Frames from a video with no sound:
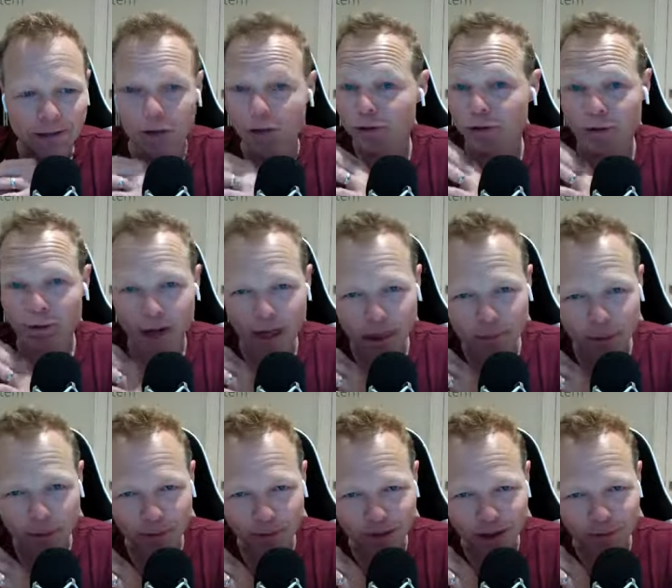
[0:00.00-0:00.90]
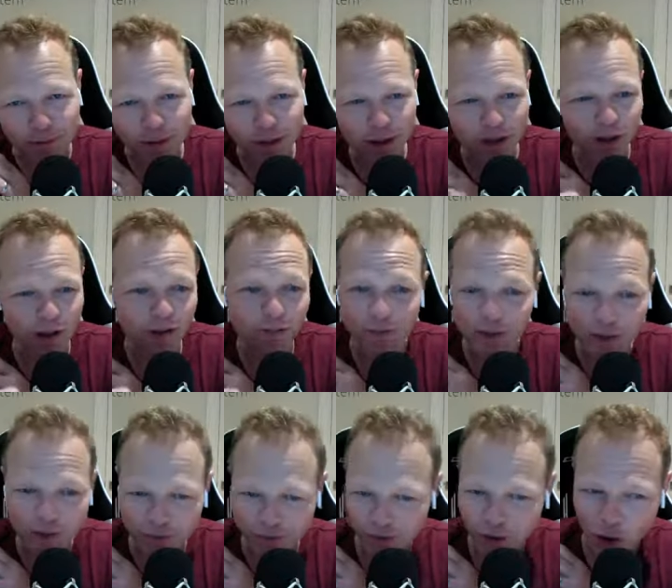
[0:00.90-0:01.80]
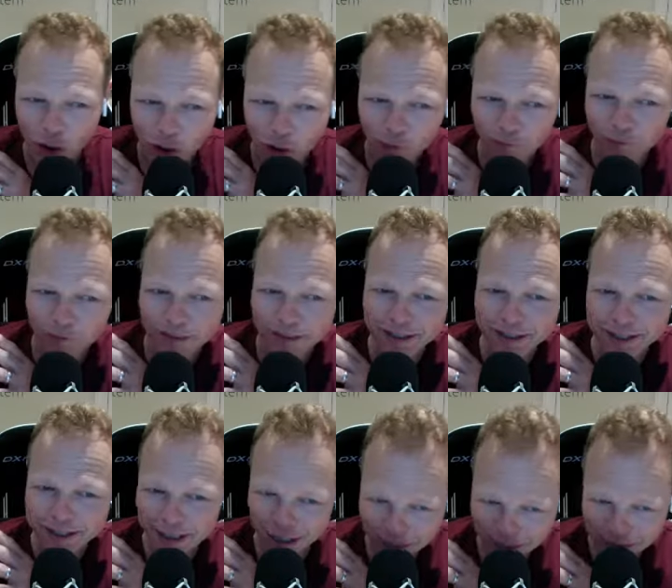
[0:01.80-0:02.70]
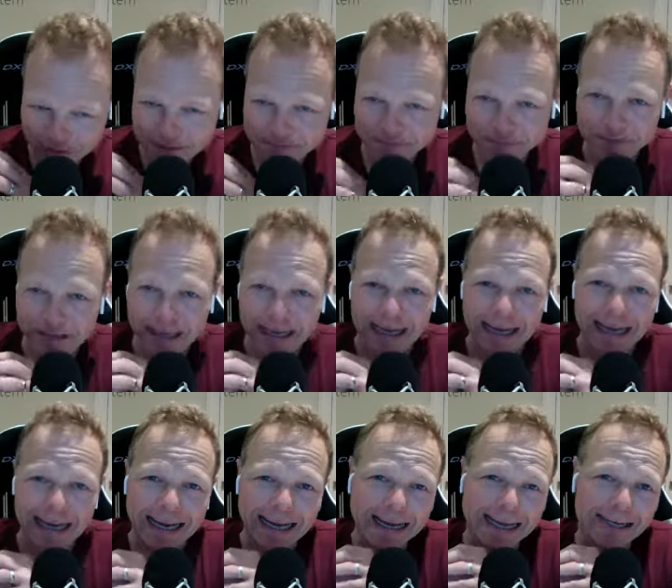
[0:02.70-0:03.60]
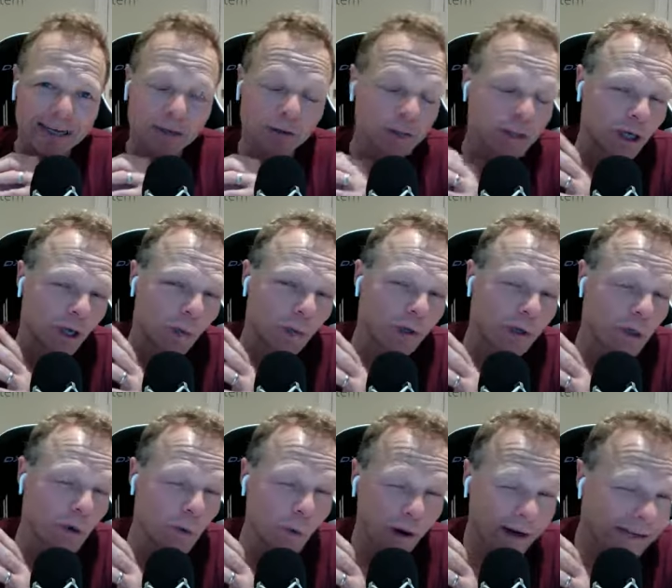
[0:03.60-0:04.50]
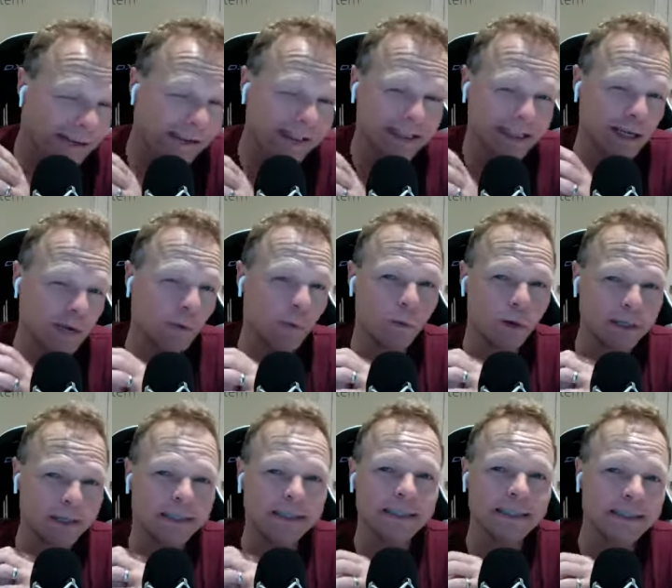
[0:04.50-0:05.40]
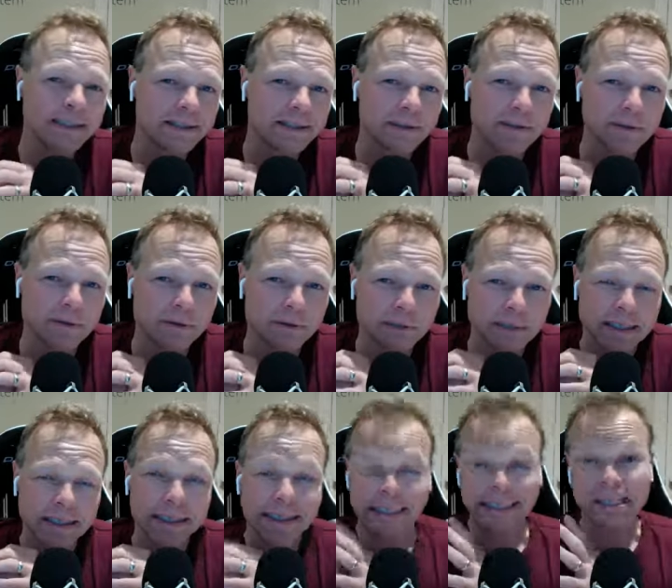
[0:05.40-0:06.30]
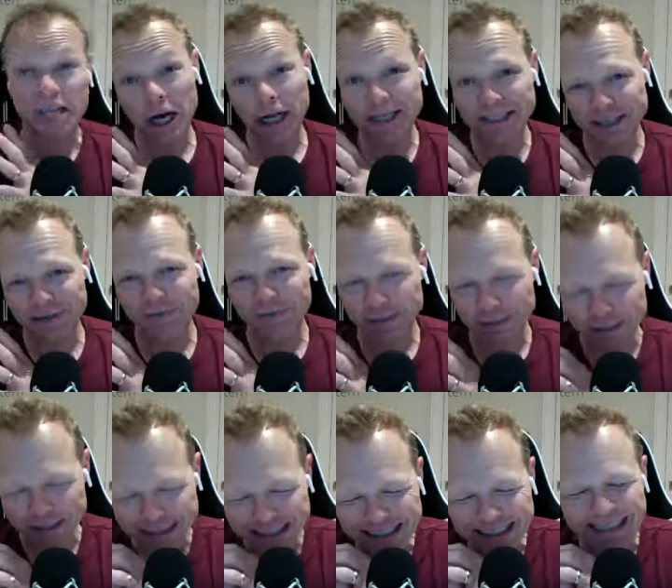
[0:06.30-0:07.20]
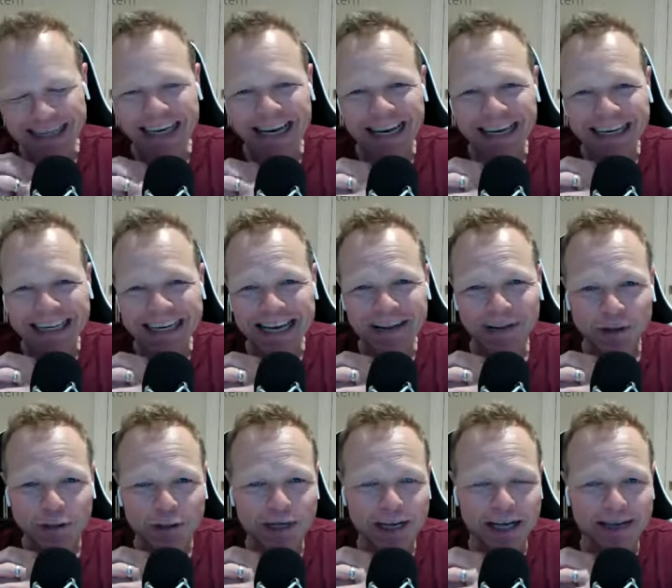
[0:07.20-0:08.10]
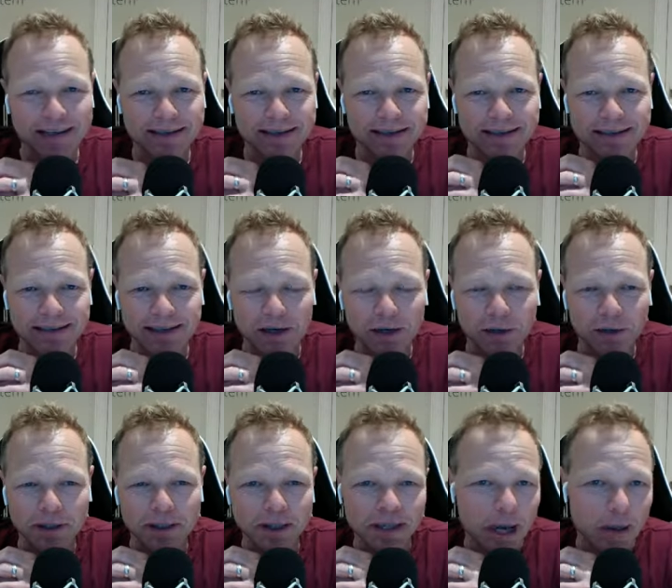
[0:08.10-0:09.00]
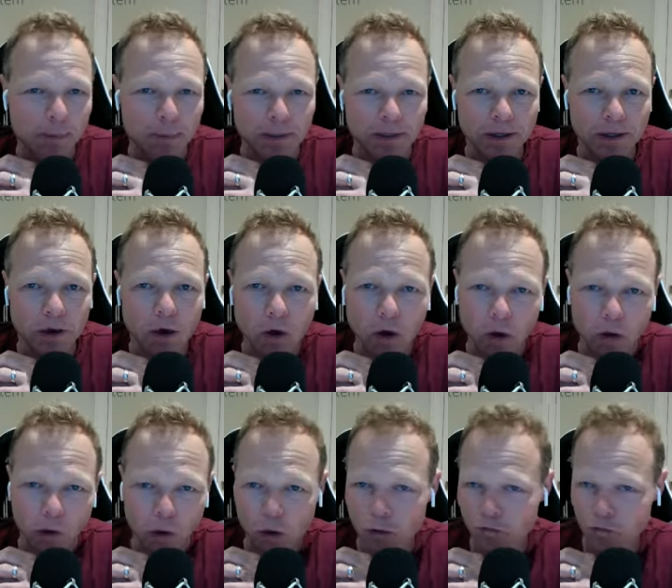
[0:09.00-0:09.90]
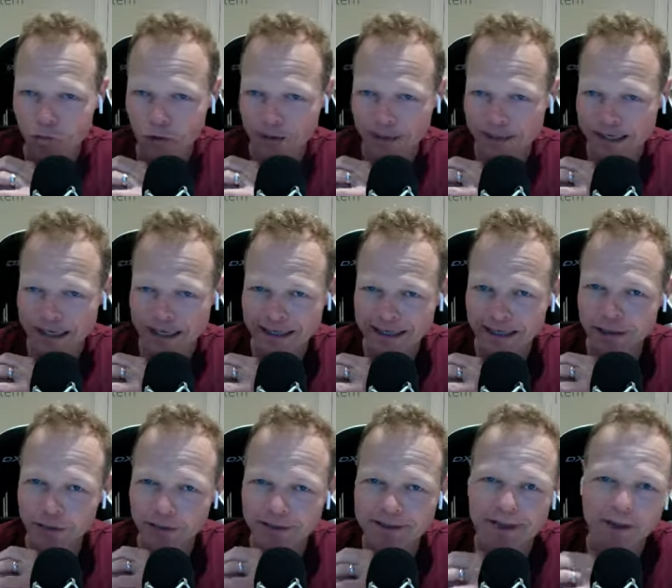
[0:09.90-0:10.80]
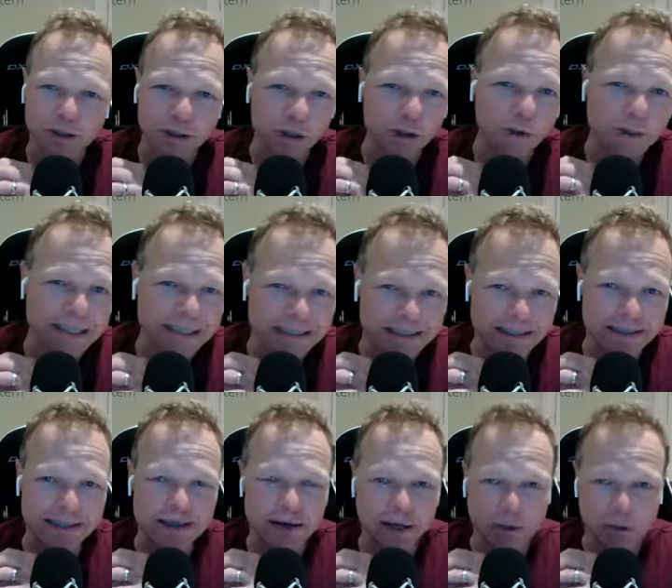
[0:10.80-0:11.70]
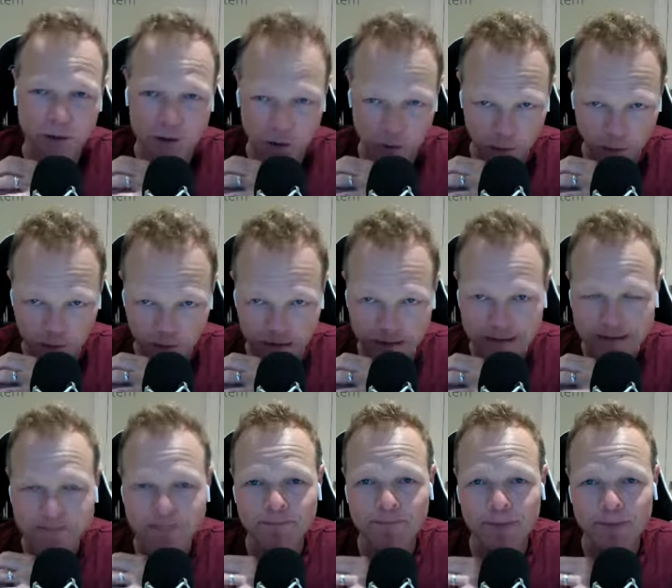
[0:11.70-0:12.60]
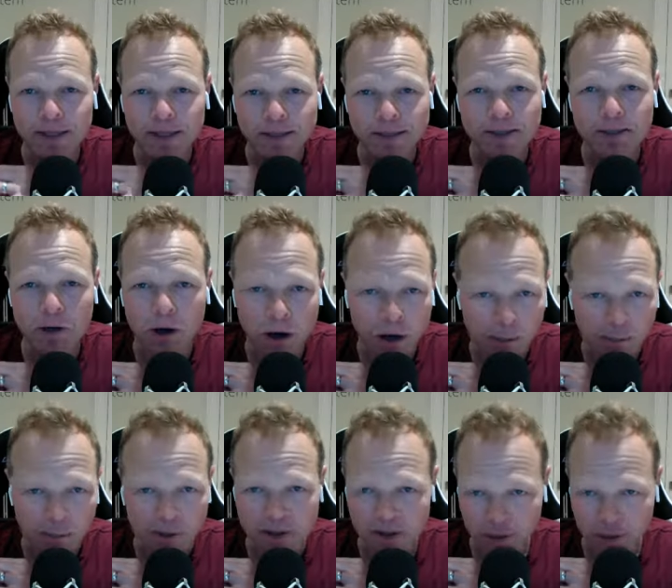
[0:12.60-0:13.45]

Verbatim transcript: He'll also talk about the definition of evolved selling and he'll share with you one thing he wished he'd do he'd done differently had he had the chance to sell his company all over again. Here to tell you his entire story is Tom